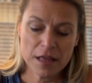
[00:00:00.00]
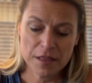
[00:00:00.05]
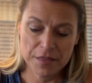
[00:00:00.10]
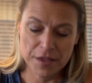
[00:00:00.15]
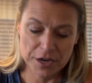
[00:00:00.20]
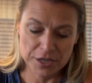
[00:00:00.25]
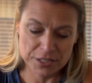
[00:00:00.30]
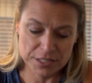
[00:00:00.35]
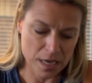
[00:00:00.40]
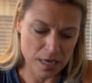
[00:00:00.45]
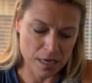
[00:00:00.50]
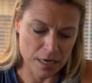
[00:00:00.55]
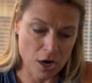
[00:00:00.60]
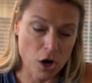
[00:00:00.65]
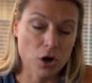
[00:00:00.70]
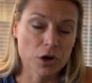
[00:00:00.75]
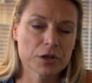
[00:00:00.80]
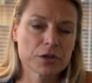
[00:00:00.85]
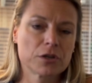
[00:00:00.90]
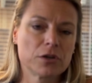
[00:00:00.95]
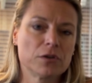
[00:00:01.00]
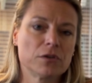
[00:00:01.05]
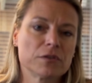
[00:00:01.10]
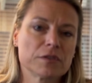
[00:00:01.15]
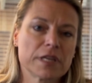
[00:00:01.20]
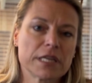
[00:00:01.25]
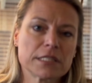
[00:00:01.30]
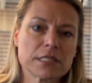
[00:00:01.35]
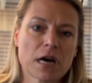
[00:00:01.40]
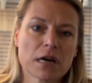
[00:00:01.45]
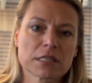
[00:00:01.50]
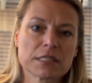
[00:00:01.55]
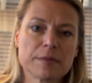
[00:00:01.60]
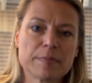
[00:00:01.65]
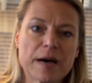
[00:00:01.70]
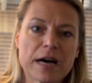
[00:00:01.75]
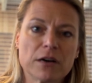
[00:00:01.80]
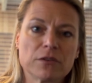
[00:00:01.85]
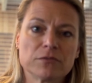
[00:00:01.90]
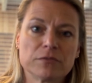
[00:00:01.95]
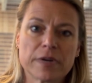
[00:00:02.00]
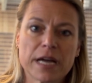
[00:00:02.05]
There's an article that talks about